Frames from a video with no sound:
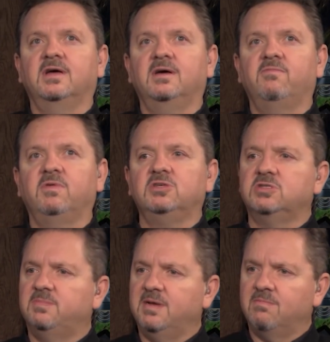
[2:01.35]
Uh, she
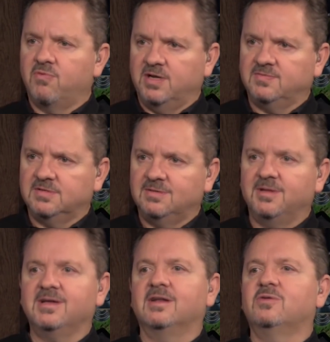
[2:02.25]
used to be a Brownsville
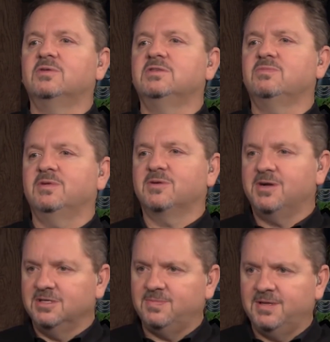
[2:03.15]
Assembly of God. Of course, she's with her
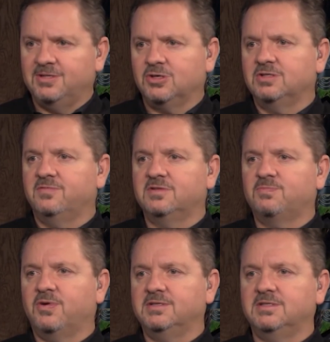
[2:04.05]
husband in Church of Its
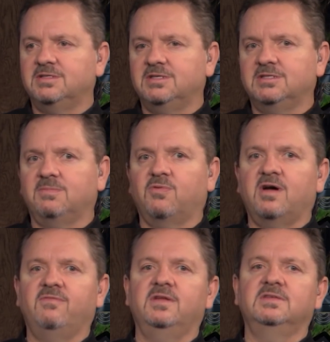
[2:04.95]
Presence. Yes. She's a
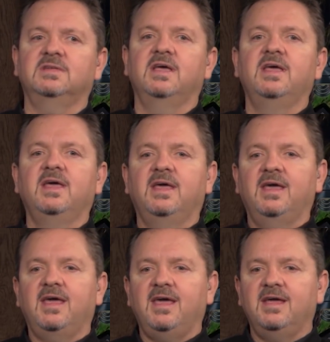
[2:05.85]
prophetess.
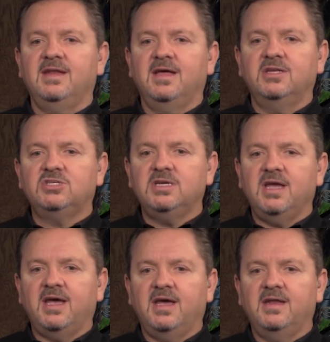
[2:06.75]
And uh, she
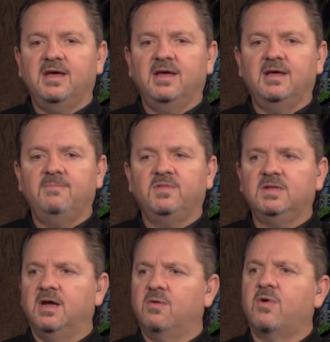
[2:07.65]
had um,
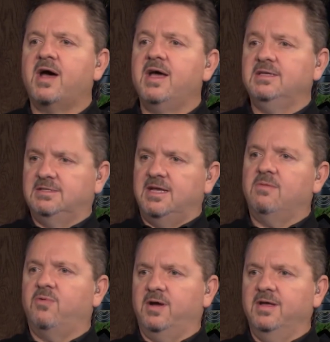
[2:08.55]
Arise,
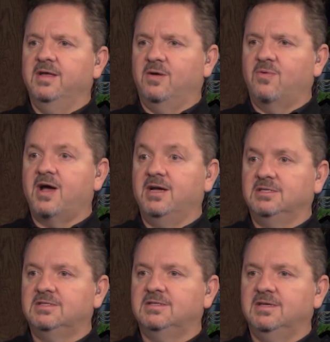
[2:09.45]
Deborah,
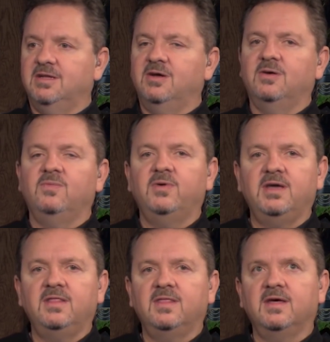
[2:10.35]
Arise, yes. you know,
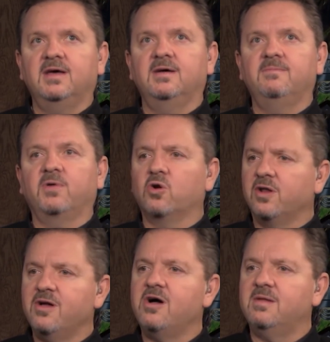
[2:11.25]
with um,
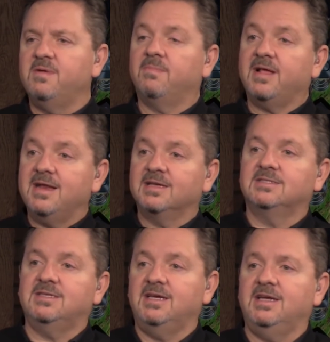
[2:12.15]
early on had been planting a
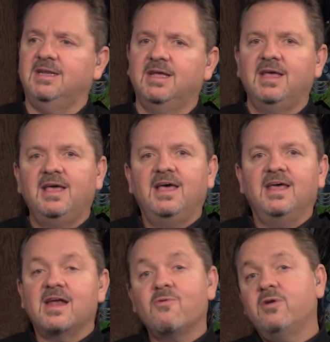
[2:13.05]
seed.
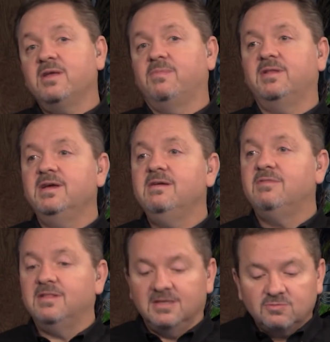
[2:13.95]
And I really believe
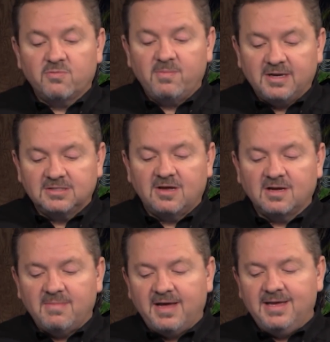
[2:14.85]
that this, what we're about to talk
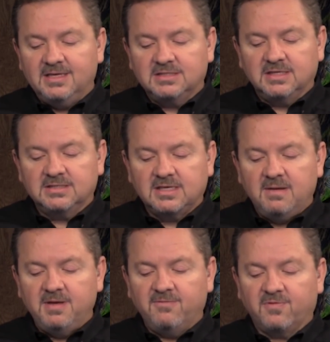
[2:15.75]
about, is is
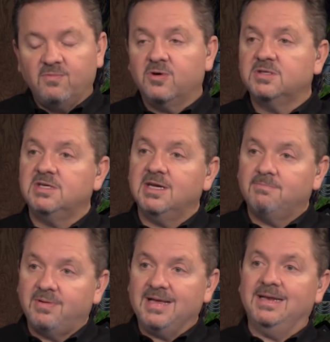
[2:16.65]
coming from where she had
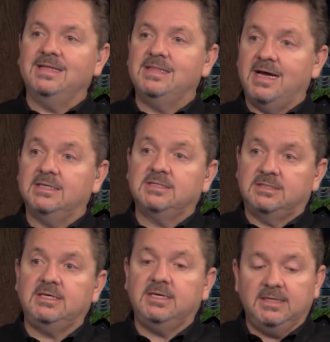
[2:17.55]
planted that
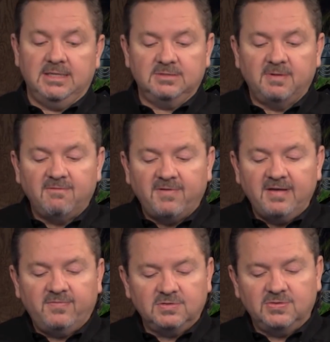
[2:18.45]
seed and has mm. been
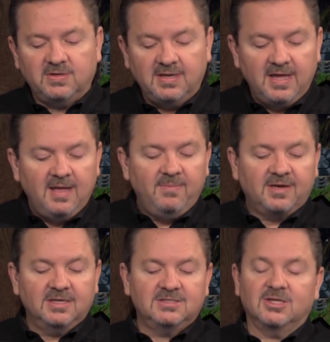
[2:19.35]
faithful to it,
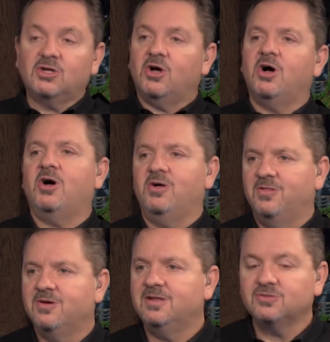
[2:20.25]
because the call,
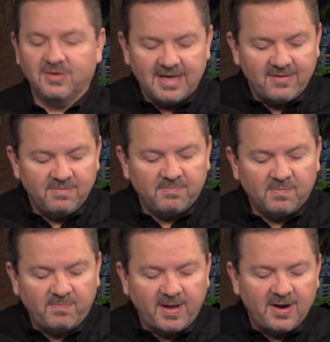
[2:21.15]
they're literally having
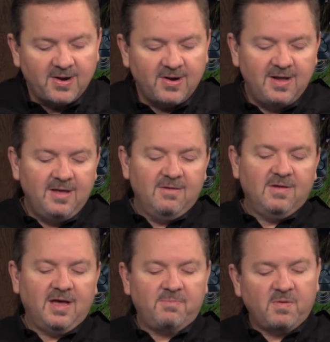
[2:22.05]
prepare,
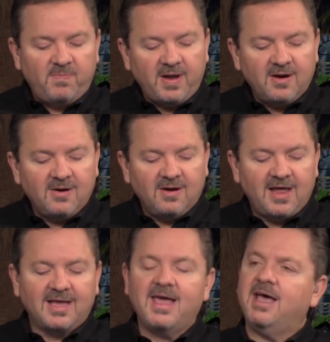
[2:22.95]
uh, prepare
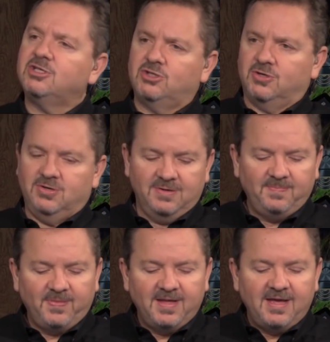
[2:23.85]
like Esther
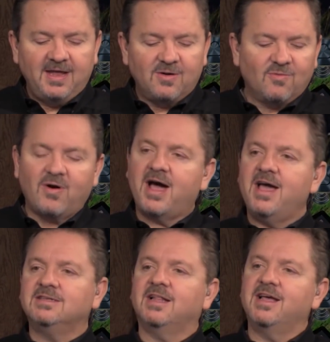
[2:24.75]
and
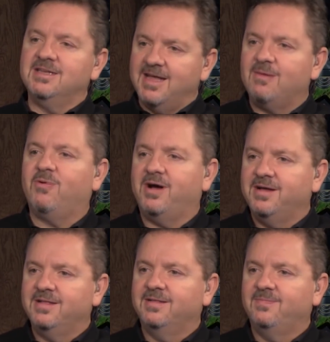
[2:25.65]
arise like Deborah.